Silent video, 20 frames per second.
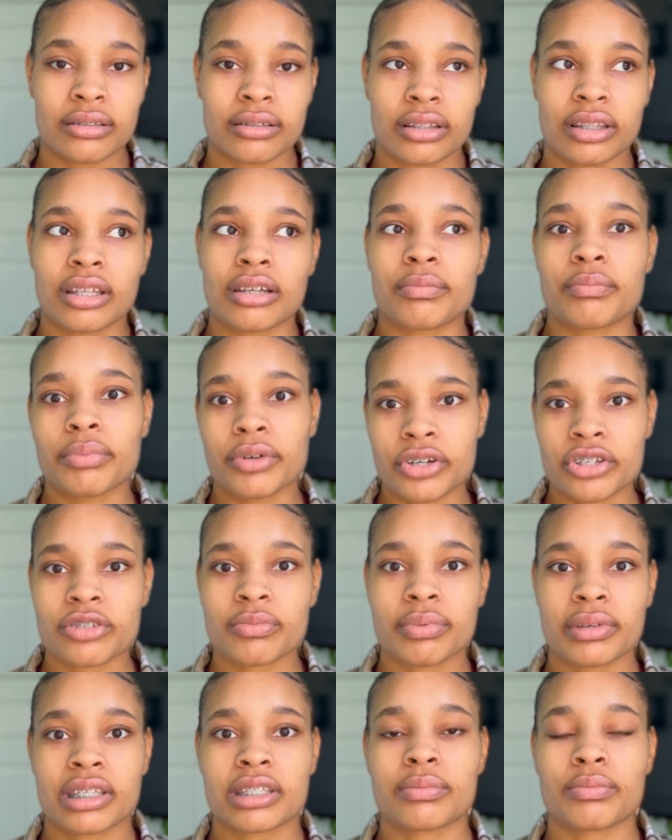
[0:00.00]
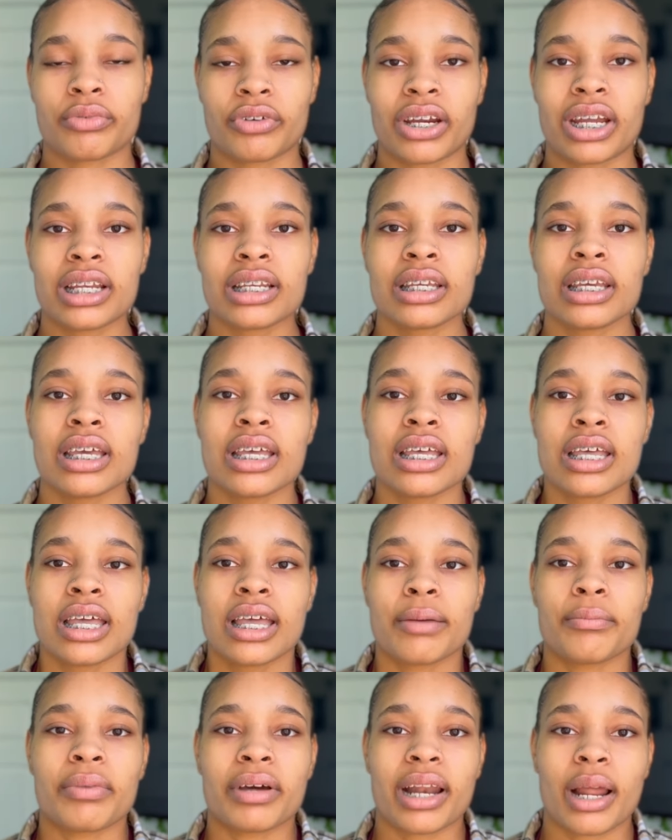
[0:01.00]
the Burt's Bees brand
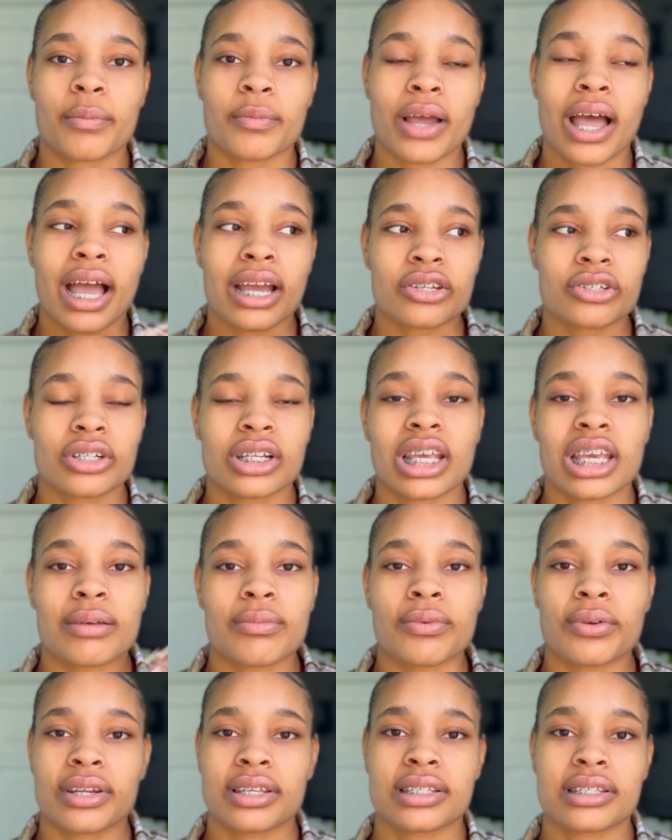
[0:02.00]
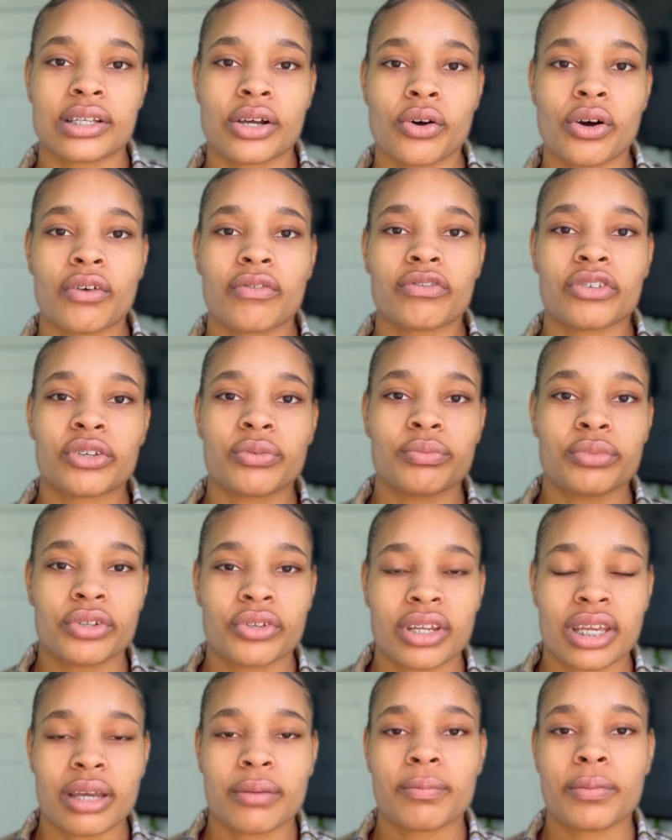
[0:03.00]
but I'm actually able to sell a few
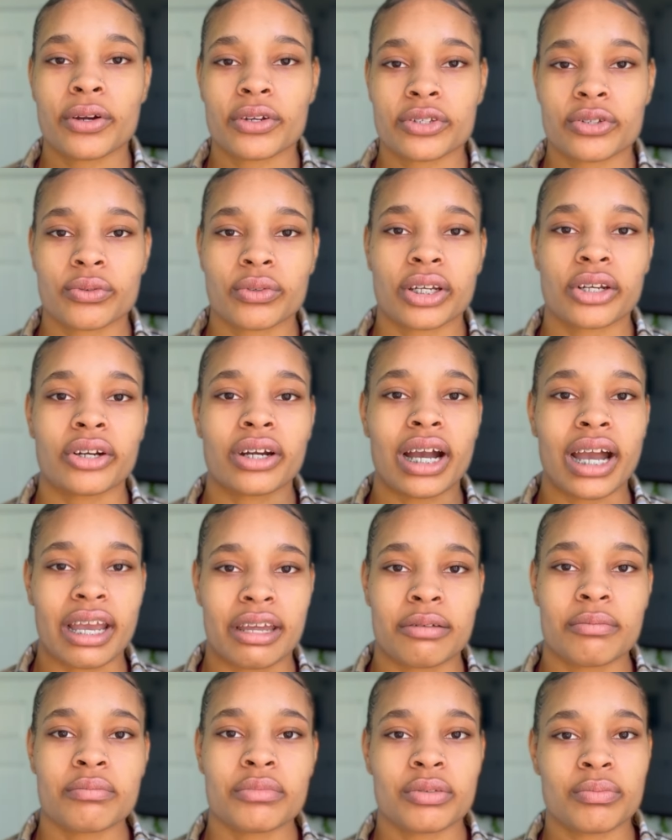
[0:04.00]
beauty and personal care items,